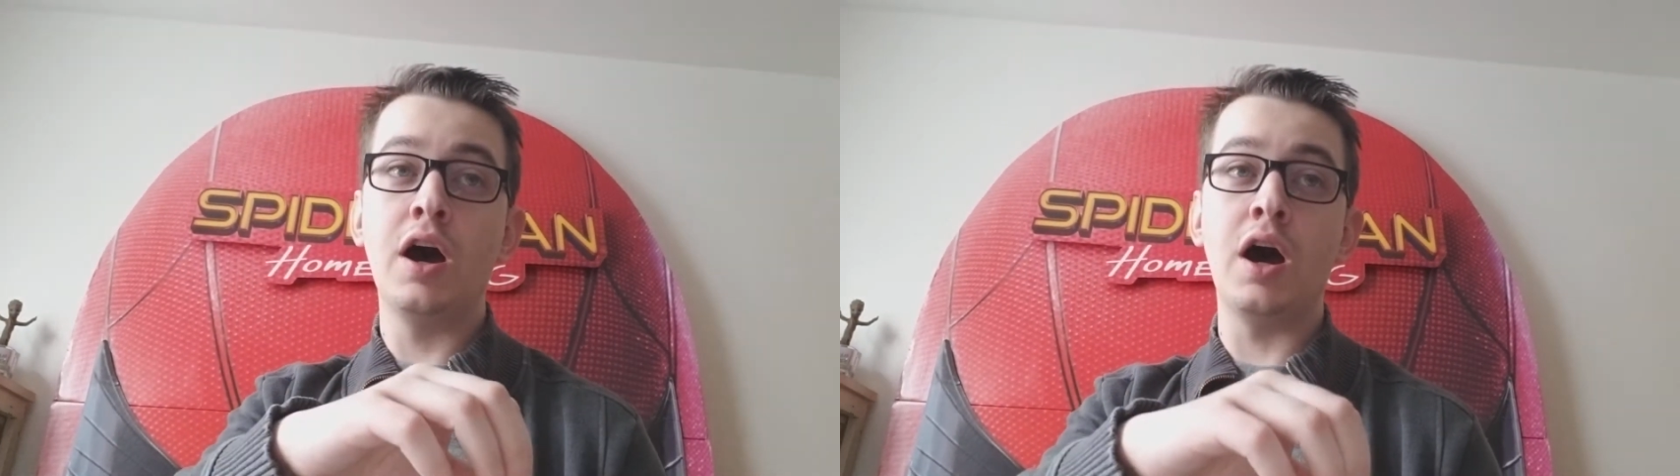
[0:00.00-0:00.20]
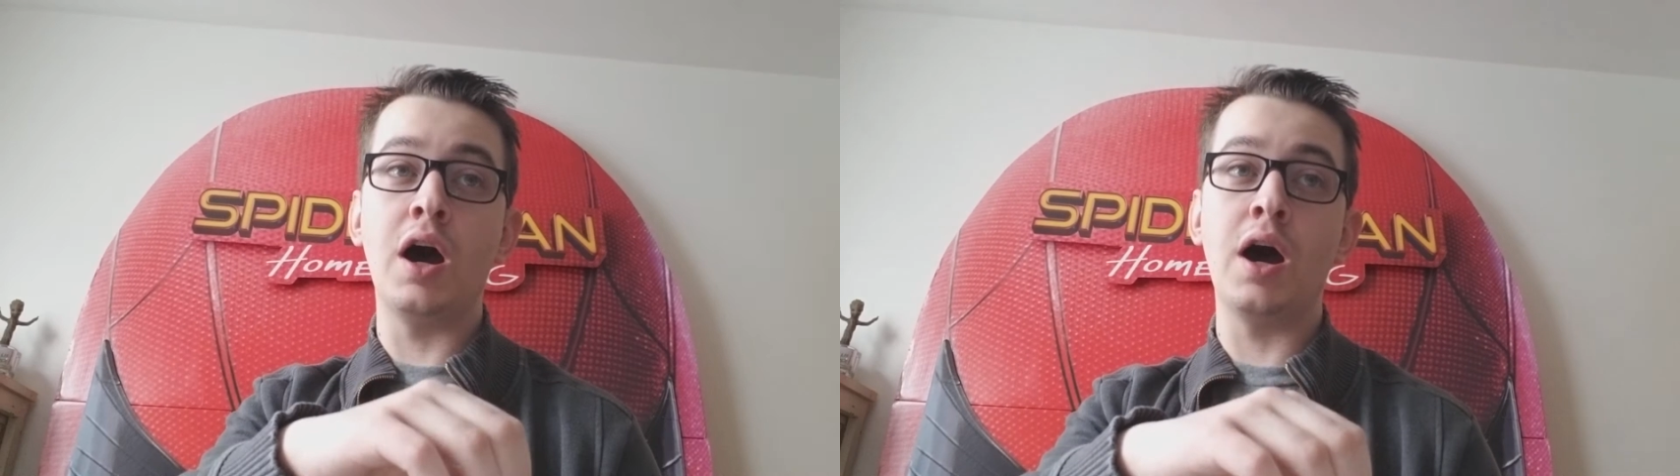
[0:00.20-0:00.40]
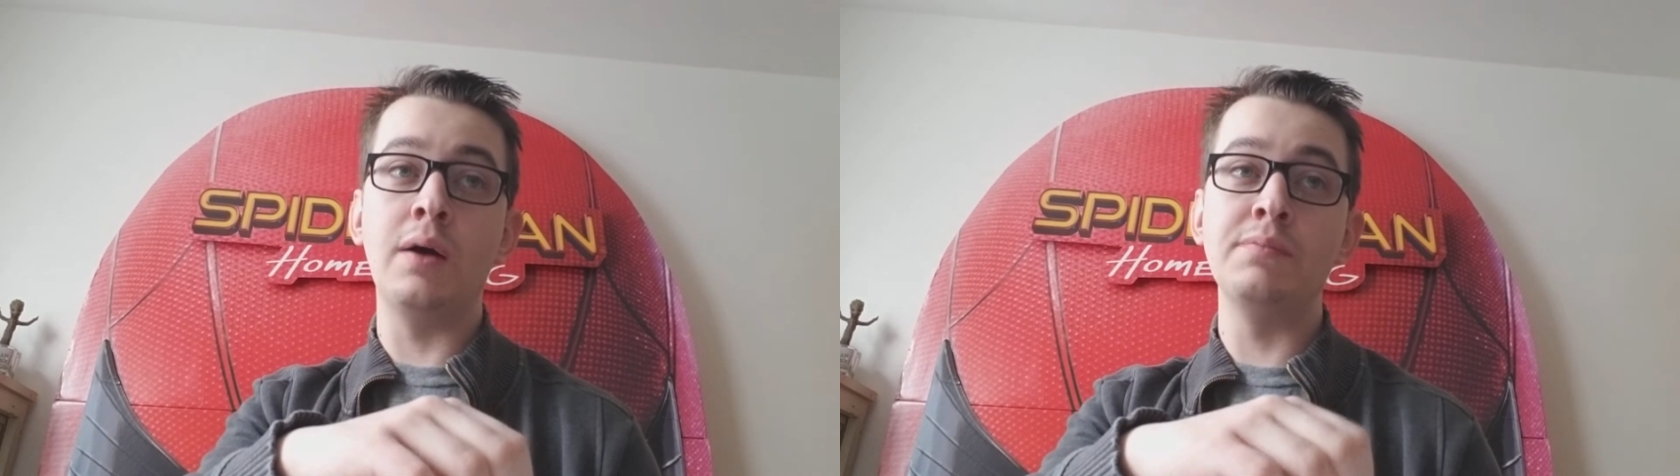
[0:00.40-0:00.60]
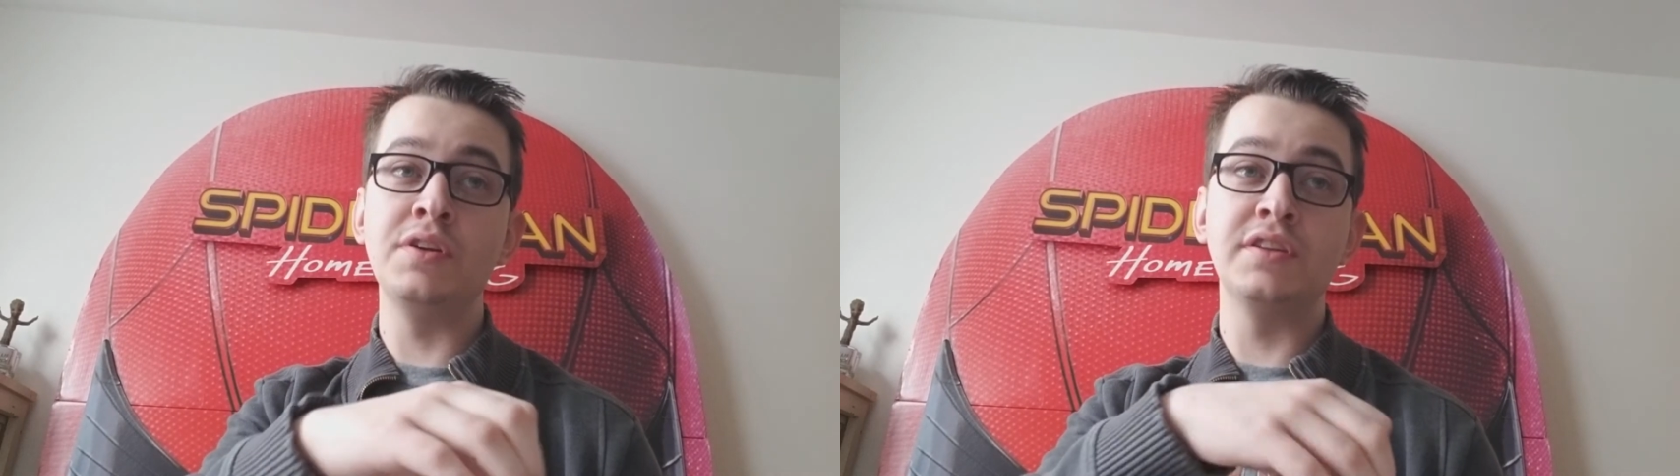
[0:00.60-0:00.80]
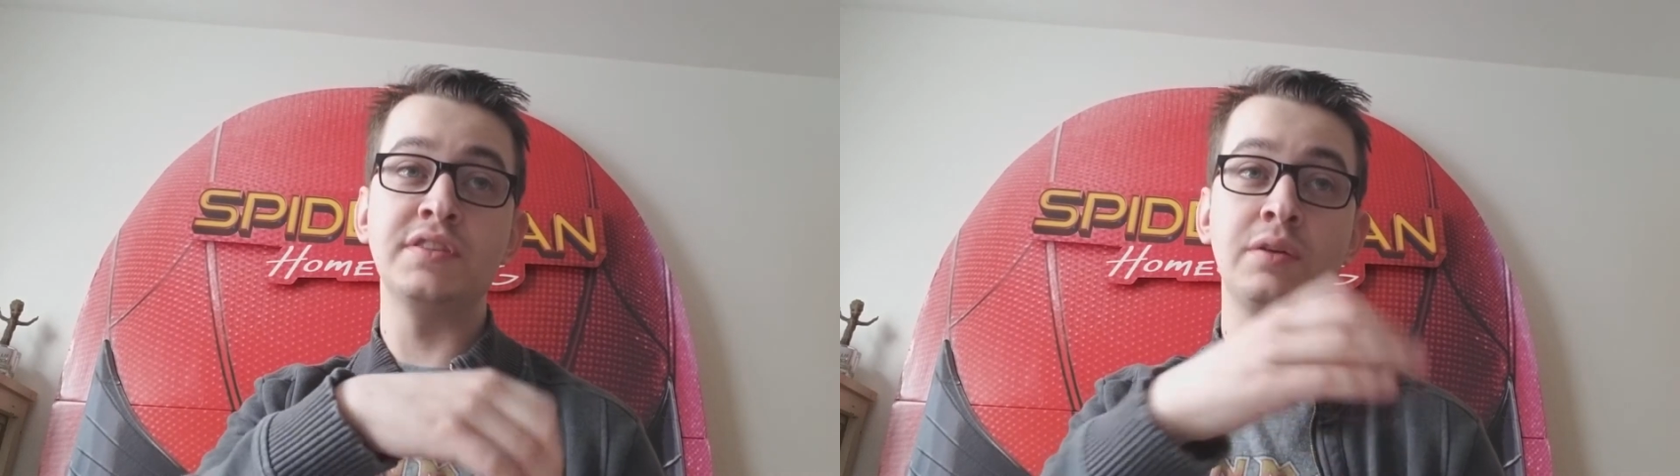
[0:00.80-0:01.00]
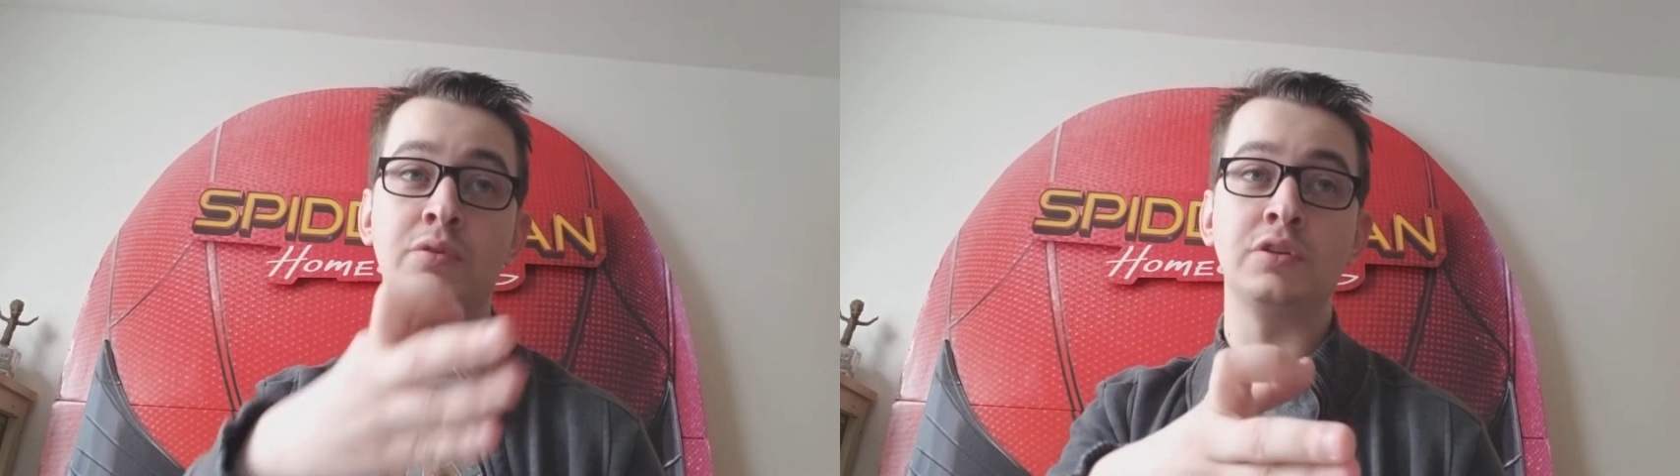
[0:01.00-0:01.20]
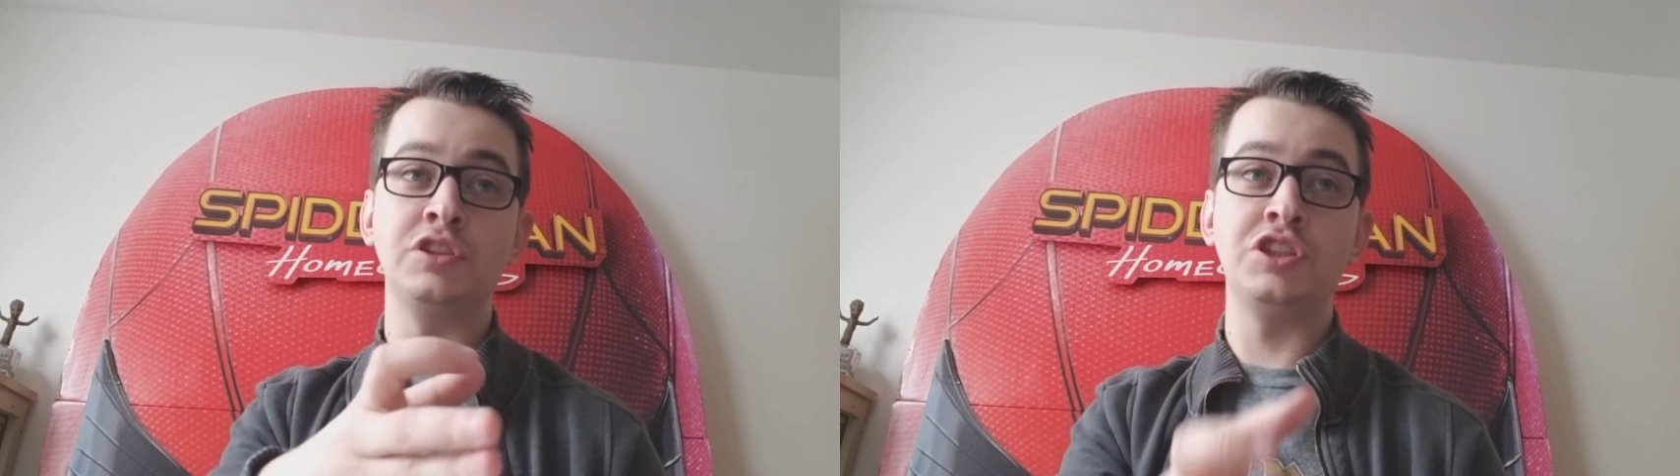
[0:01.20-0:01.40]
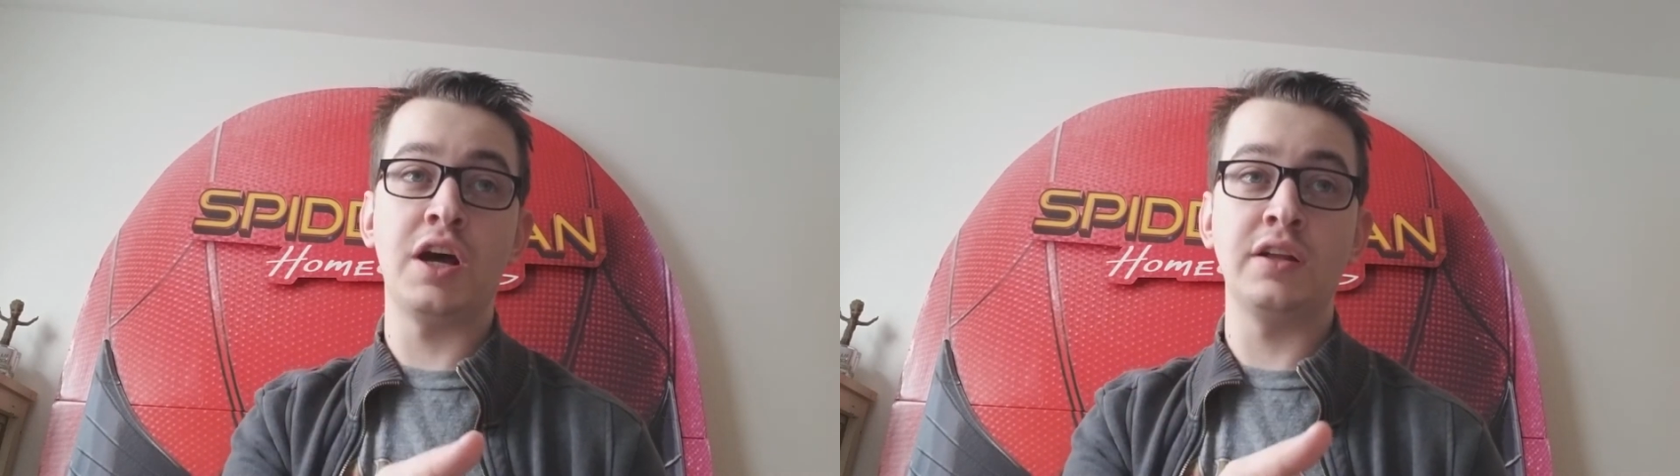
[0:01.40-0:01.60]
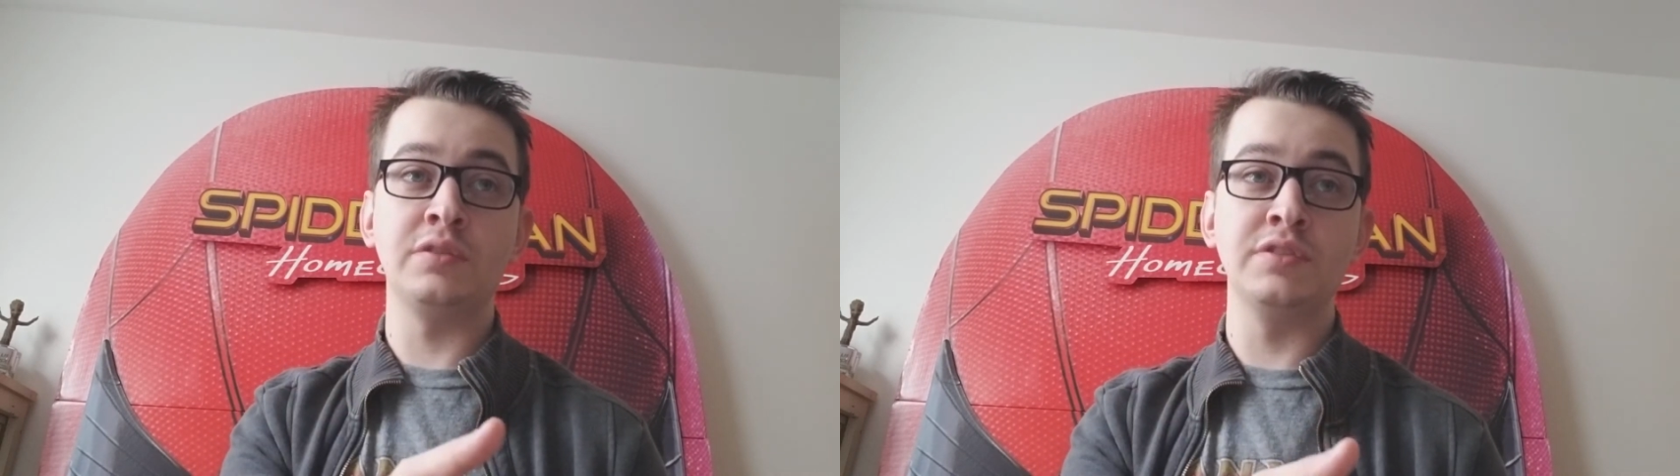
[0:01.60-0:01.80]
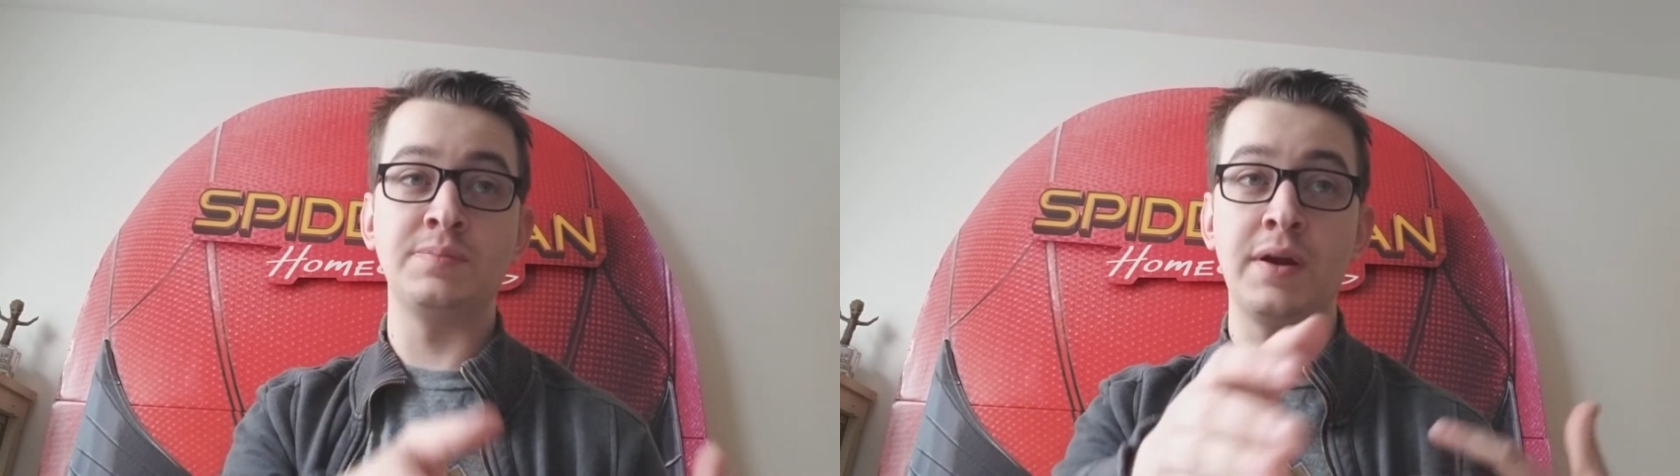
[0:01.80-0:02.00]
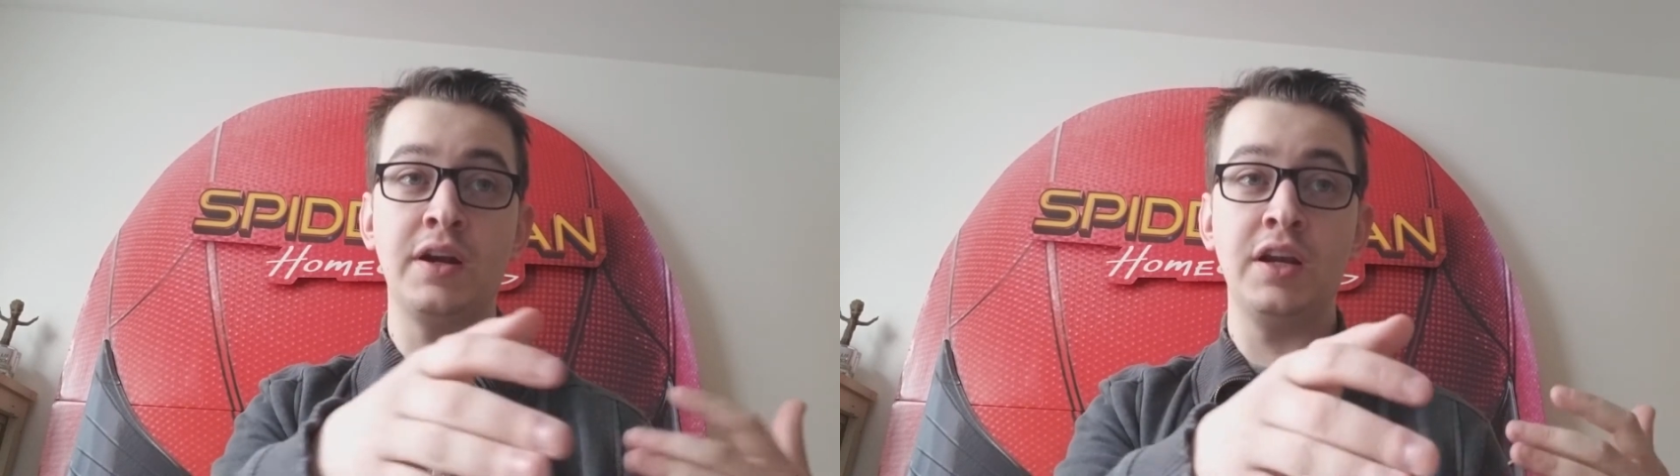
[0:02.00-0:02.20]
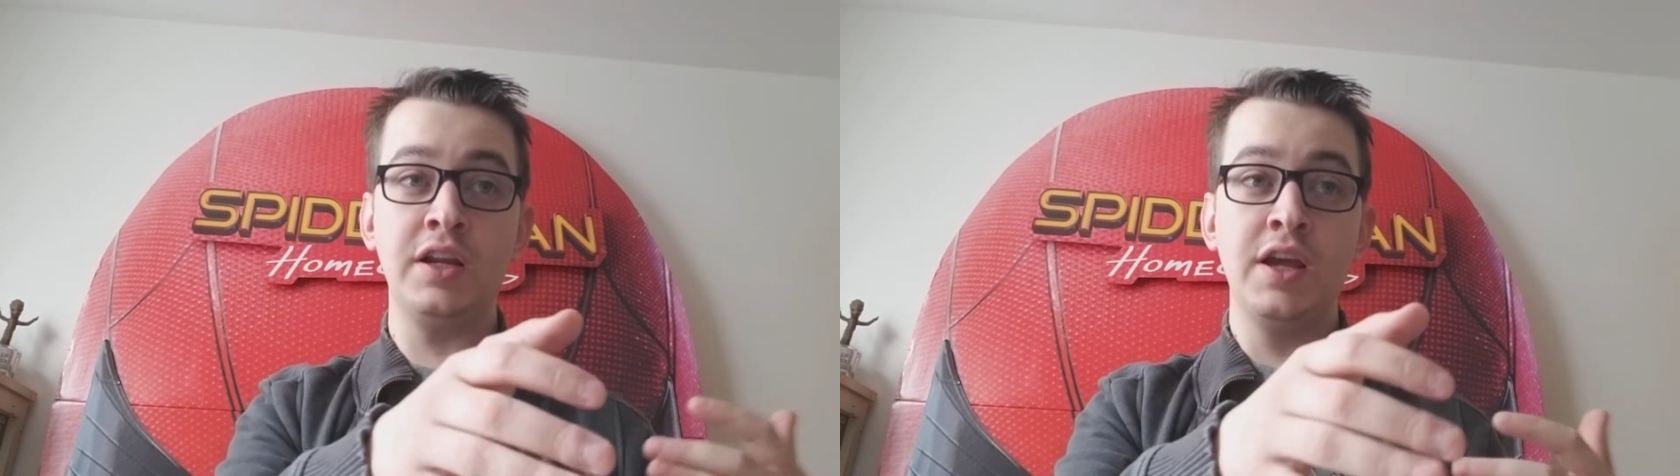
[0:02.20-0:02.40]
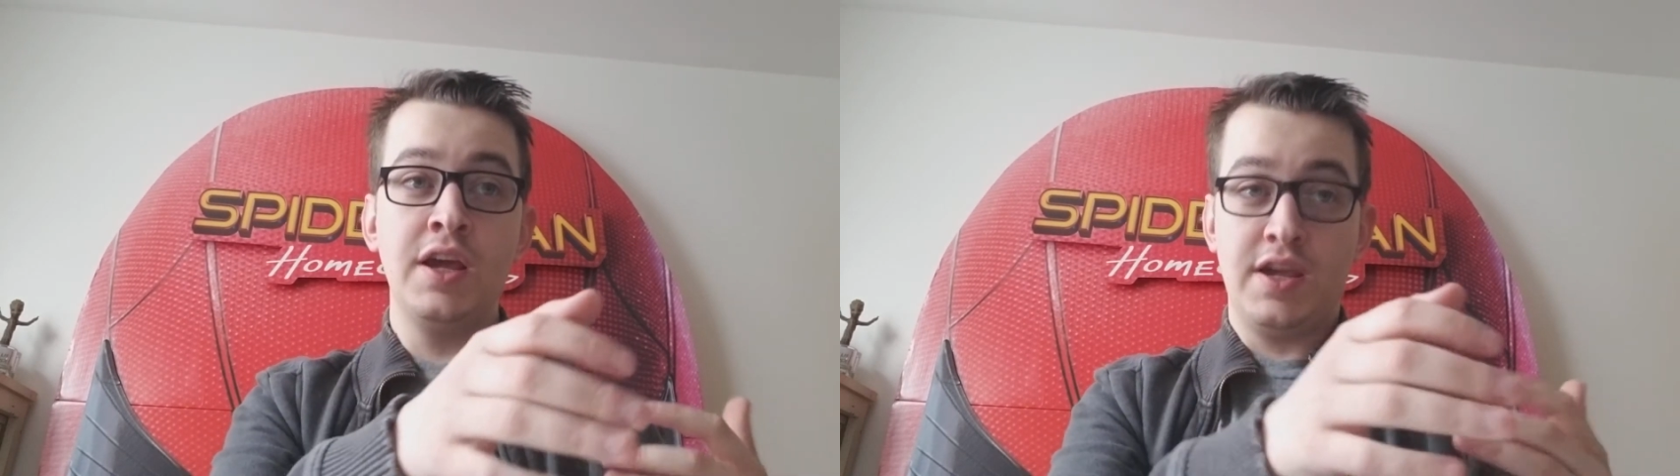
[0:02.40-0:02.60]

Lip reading: you could say, well, T'Challa was buried